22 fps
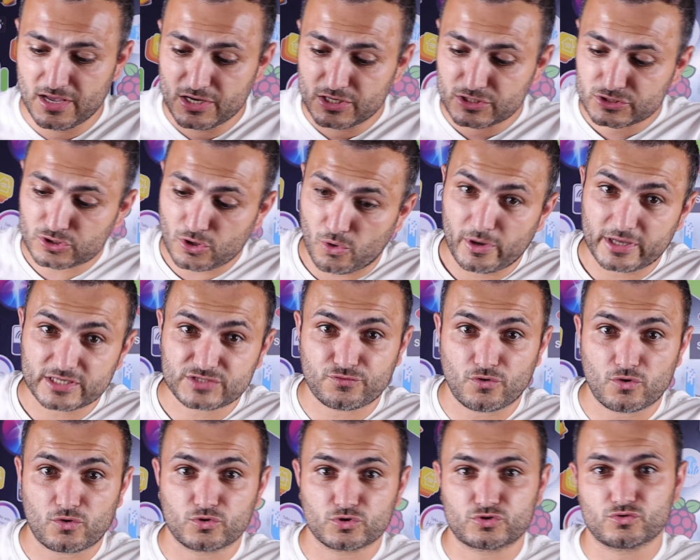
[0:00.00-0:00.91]
So let's
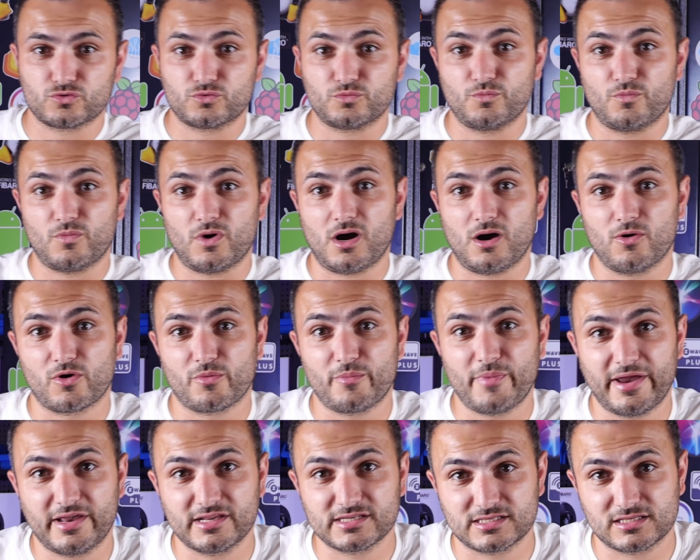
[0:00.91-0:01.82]
focus to our
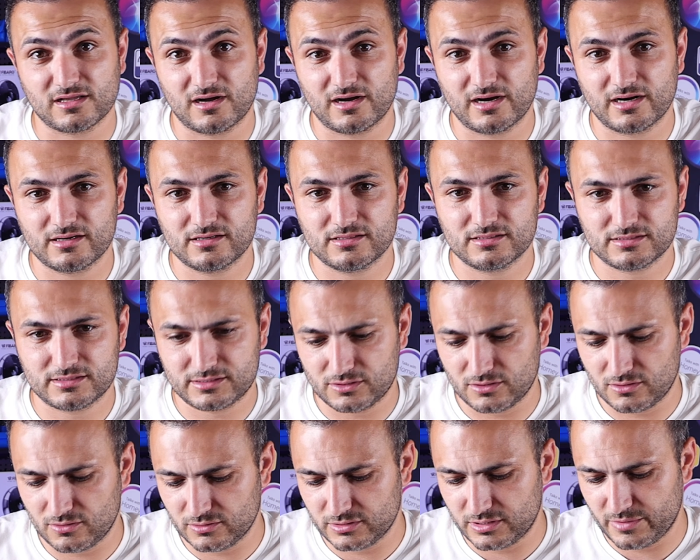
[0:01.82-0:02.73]
main star.
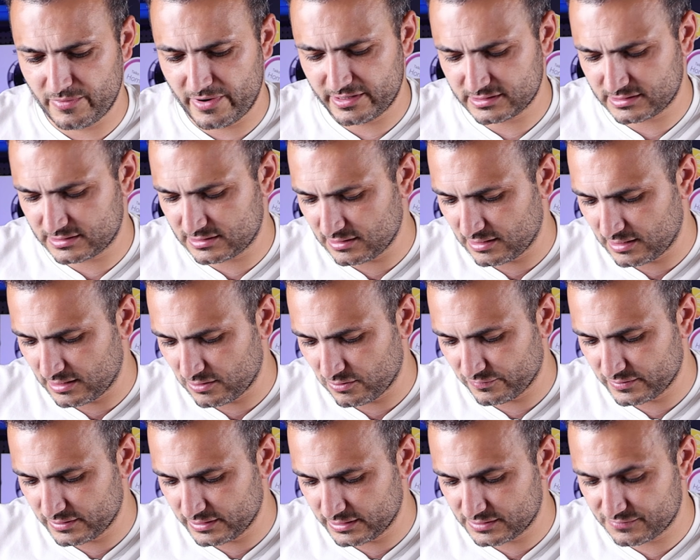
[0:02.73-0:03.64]
So the main star
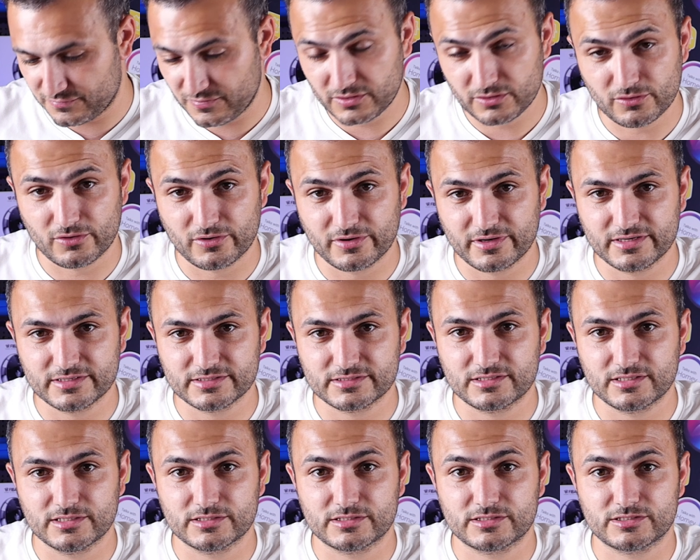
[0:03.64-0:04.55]
of this video is
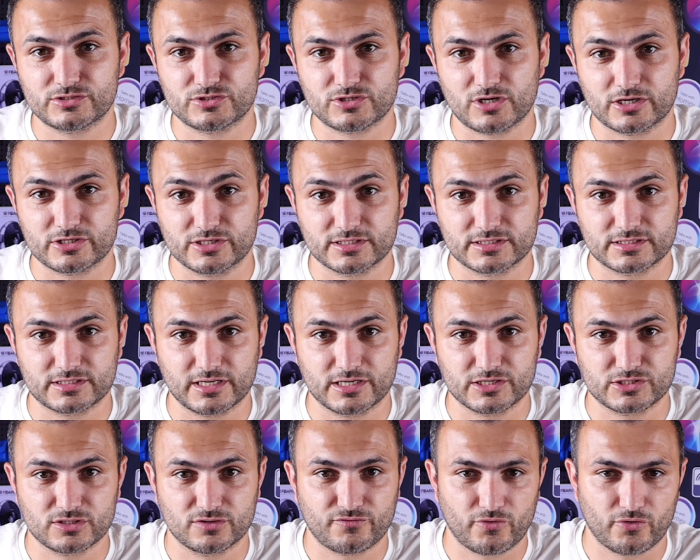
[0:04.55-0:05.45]
this charging
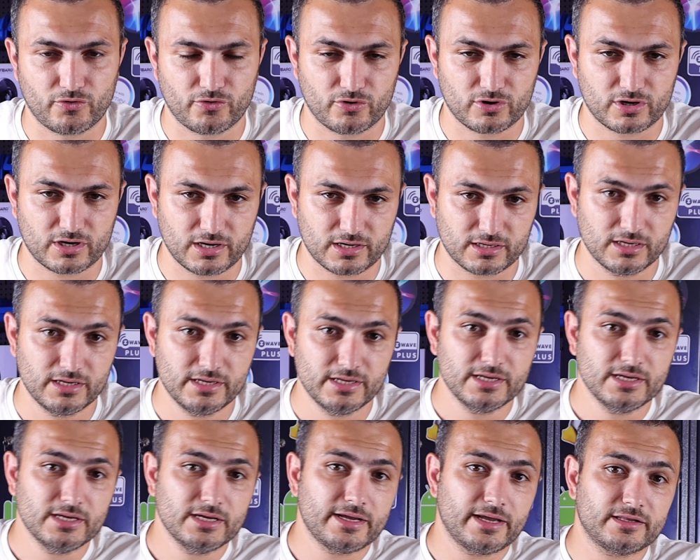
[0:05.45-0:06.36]
station for your car.
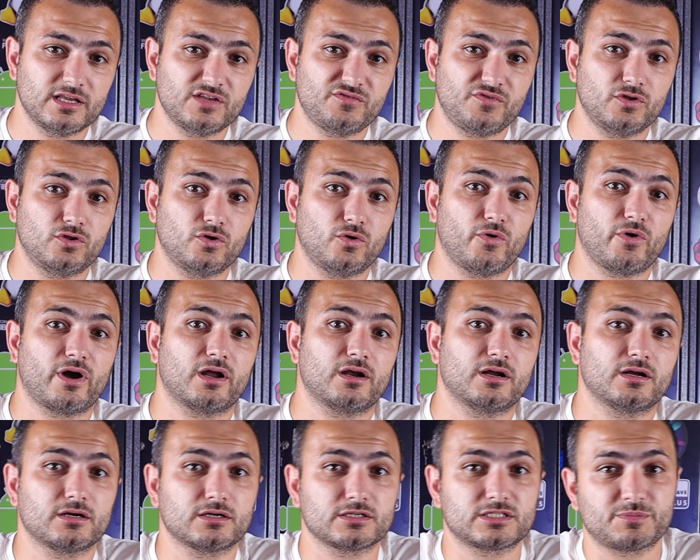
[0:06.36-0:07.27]
In this video, we're
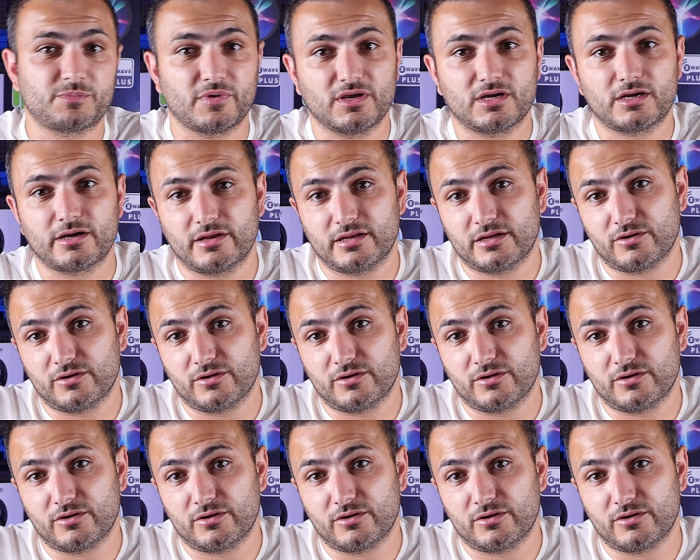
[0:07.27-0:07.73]
gonna speak